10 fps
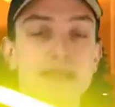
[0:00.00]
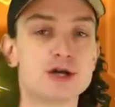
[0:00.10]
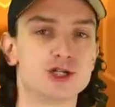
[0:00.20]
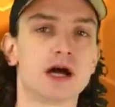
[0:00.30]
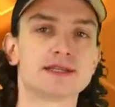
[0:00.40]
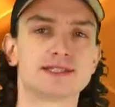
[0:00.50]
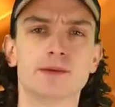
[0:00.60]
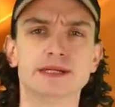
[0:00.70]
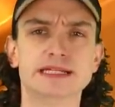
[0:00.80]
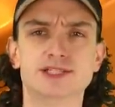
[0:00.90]
Now she got
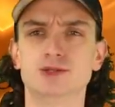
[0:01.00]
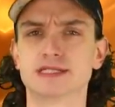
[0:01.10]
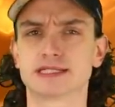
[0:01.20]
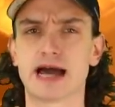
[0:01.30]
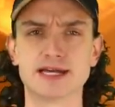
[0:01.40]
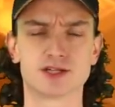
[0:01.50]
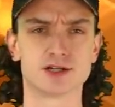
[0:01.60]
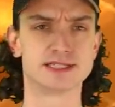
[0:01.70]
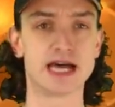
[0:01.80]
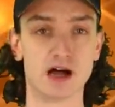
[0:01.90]
somebody to disguise
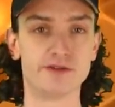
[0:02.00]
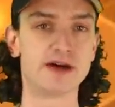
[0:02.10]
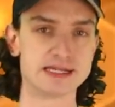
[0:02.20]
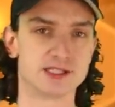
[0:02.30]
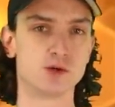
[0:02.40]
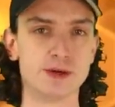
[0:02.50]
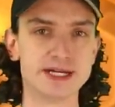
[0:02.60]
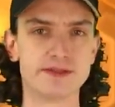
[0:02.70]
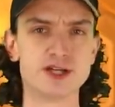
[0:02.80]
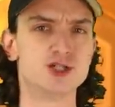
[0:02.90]
herself as the
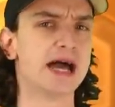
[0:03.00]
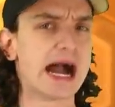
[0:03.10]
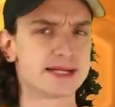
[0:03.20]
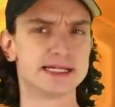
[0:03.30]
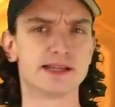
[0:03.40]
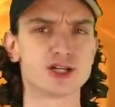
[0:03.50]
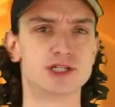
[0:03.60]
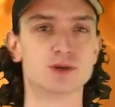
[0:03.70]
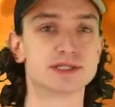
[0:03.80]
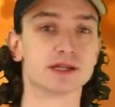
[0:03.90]
queen and then she acted like
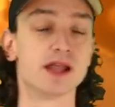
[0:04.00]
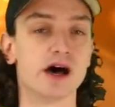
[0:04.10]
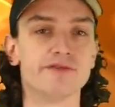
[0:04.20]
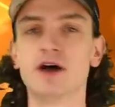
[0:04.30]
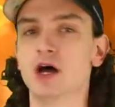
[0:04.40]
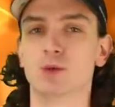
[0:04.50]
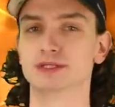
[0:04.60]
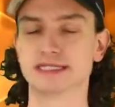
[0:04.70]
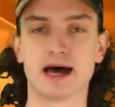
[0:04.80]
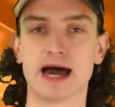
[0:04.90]
she was in love with
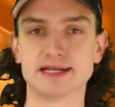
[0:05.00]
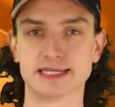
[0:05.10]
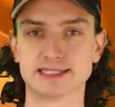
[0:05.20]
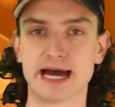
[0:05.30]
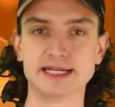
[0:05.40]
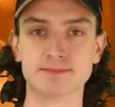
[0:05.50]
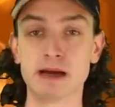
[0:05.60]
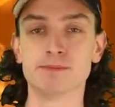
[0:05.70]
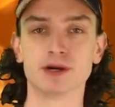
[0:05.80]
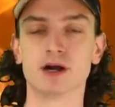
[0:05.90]
this high society
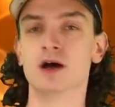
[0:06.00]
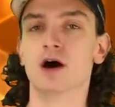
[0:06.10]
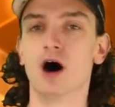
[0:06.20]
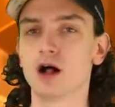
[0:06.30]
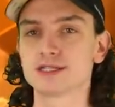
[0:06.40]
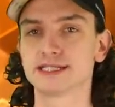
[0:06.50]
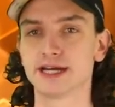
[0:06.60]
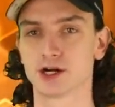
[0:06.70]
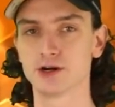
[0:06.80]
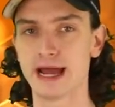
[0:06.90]
member, all to
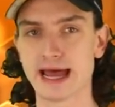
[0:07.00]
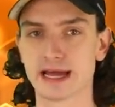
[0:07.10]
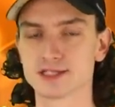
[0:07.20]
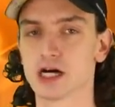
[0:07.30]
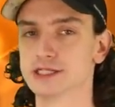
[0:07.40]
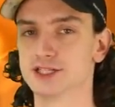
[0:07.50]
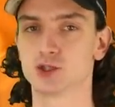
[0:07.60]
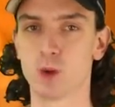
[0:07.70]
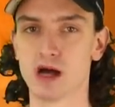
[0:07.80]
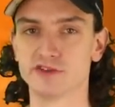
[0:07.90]
get her hands on this
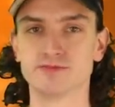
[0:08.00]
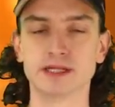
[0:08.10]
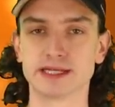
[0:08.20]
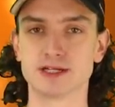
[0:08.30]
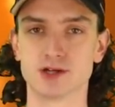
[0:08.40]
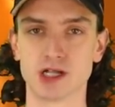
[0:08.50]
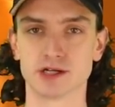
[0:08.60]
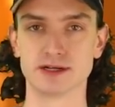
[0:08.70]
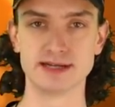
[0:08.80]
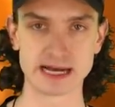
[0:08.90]
$12 million
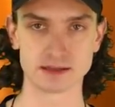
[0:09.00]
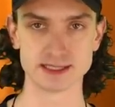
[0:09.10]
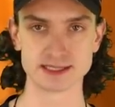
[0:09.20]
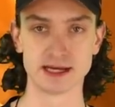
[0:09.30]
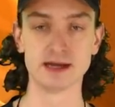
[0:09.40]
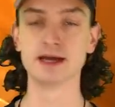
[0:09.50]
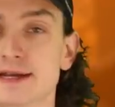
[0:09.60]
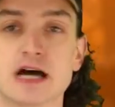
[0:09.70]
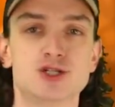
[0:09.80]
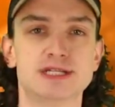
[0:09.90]
necklace.
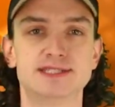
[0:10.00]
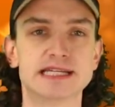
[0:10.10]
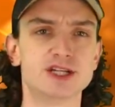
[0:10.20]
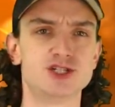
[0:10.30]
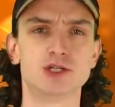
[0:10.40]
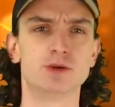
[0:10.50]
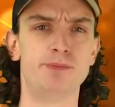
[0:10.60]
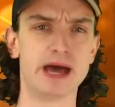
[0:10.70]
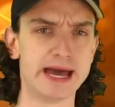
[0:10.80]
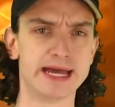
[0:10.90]
Now she said that she would
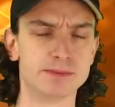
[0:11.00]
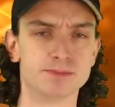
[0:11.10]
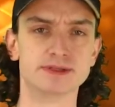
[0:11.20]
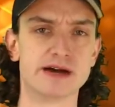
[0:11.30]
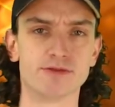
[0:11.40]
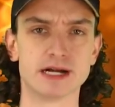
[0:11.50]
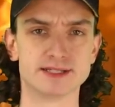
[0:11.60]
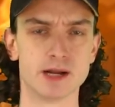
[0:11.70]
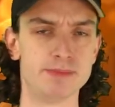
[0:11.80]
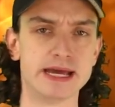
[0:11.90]
pay, but never
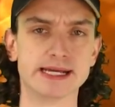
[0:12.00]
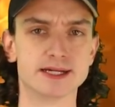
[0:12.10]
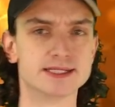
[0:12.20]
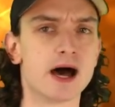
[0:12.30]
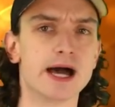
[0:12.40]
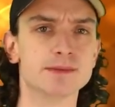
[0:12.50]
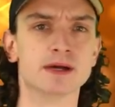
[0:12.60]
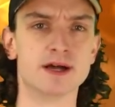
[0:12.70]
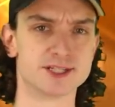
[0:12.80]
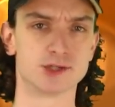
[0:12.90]
ended up paying a dime,
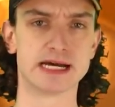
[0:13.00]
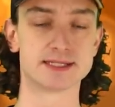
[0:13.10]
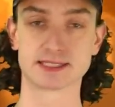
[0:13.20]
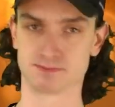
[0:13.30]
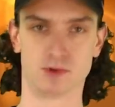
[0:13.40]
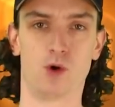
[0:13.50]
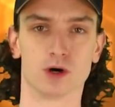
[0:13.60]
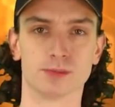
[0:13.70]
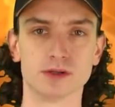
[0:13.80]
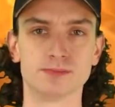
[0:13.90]
so that's
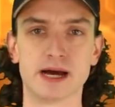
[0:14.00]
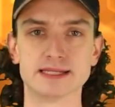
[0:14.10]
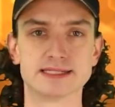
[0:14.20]
horrible by